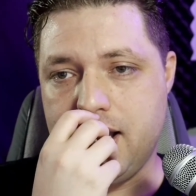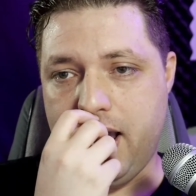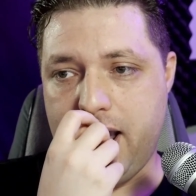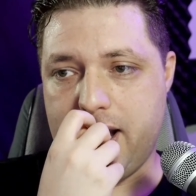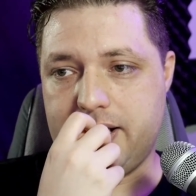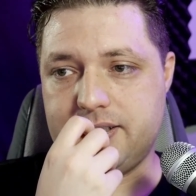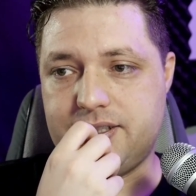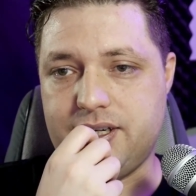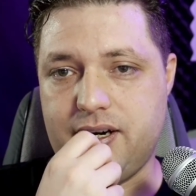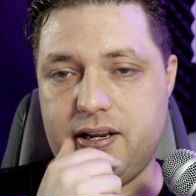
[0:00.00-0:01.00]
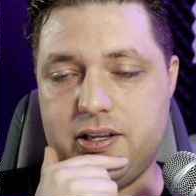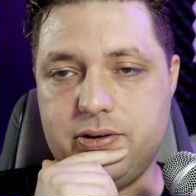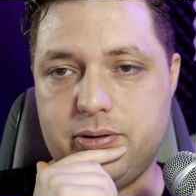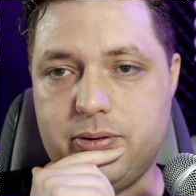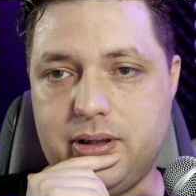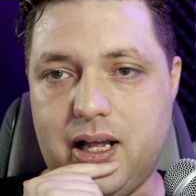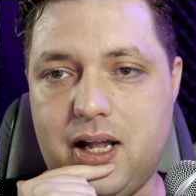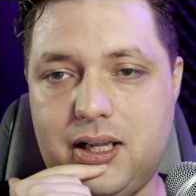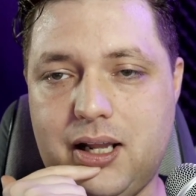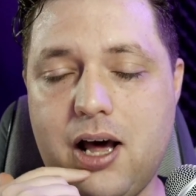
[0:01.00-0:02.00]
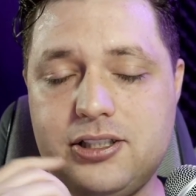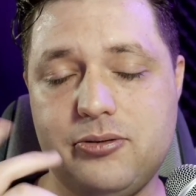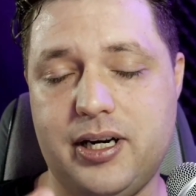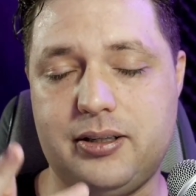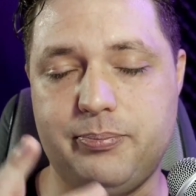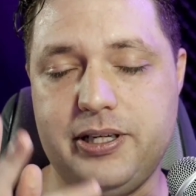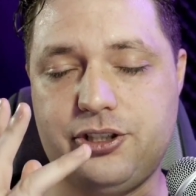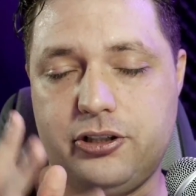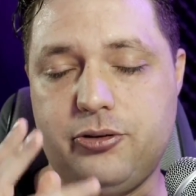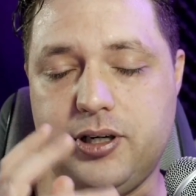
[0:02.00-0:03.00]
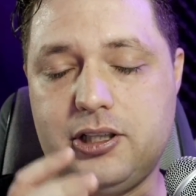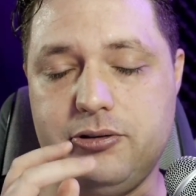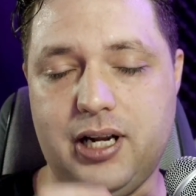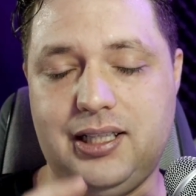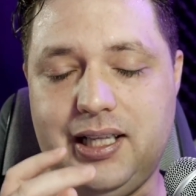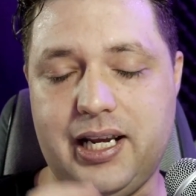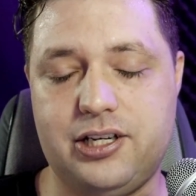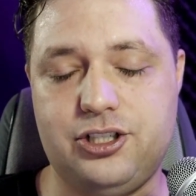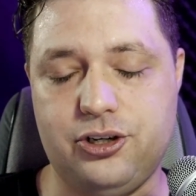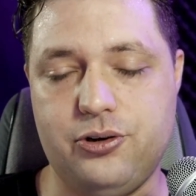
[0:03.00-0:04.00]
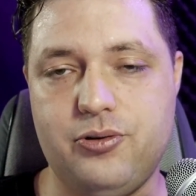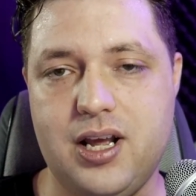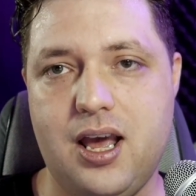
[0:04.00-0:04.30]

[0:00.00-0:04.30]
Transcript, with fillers: And you, I'll also in, be sure to include a link to